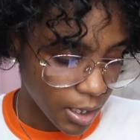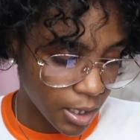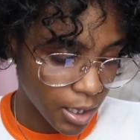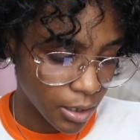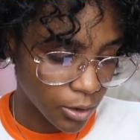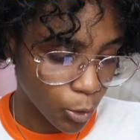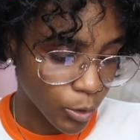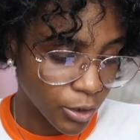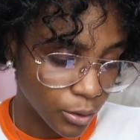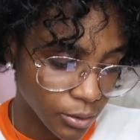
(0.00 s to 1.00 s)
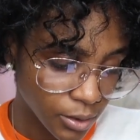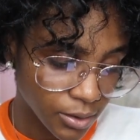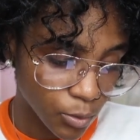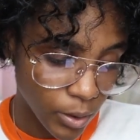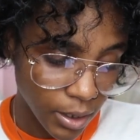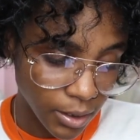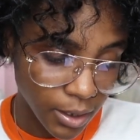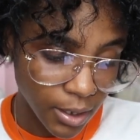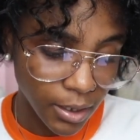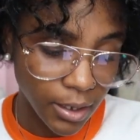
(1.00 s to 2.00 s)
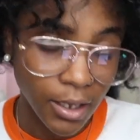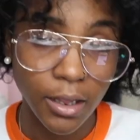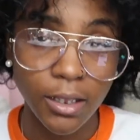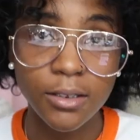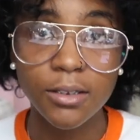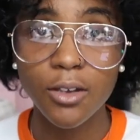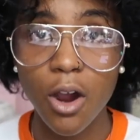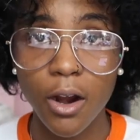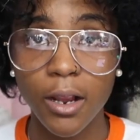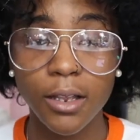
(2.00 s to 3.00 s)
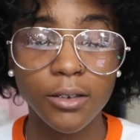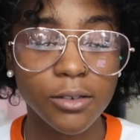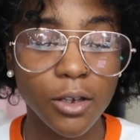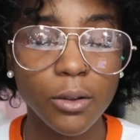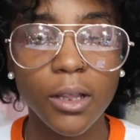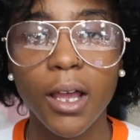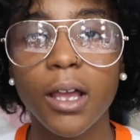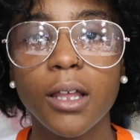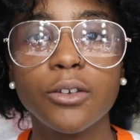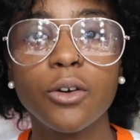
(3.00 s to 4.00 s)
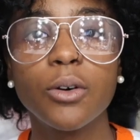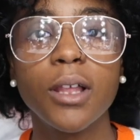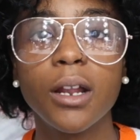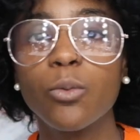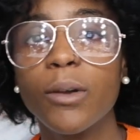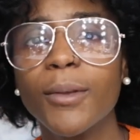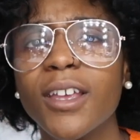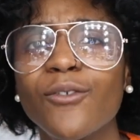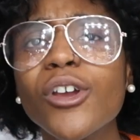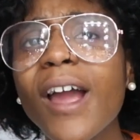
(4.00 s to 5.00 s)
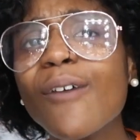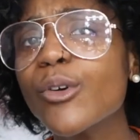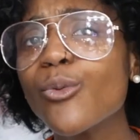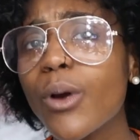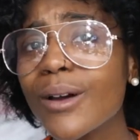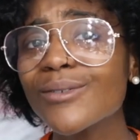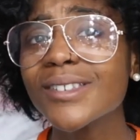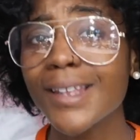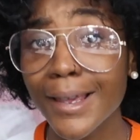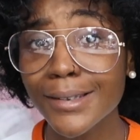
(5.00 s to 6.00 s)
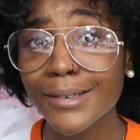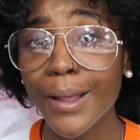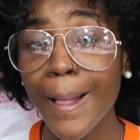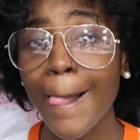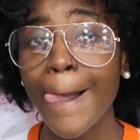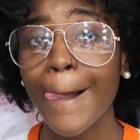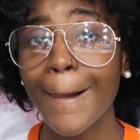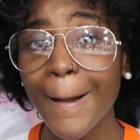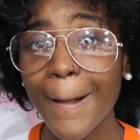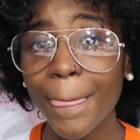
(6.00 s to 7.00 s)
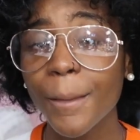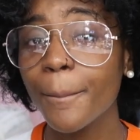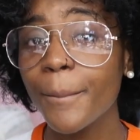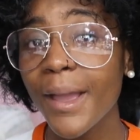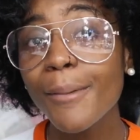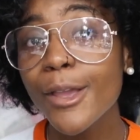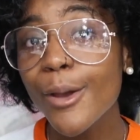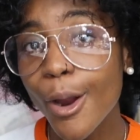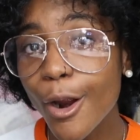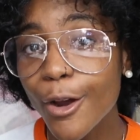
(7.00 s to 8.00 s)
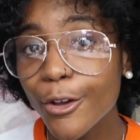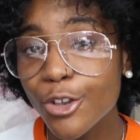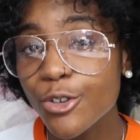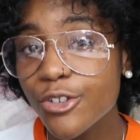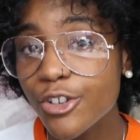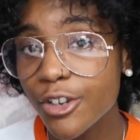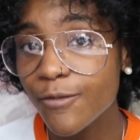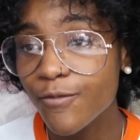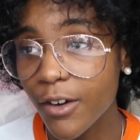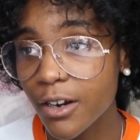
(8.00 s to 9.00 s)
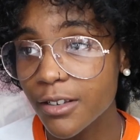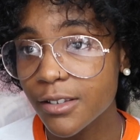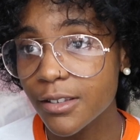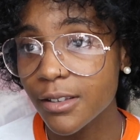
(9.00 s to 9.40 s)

it reduces swelling and healing scarring. So like I know a lot of women, if you're having rough sex, um, baby girl, you should first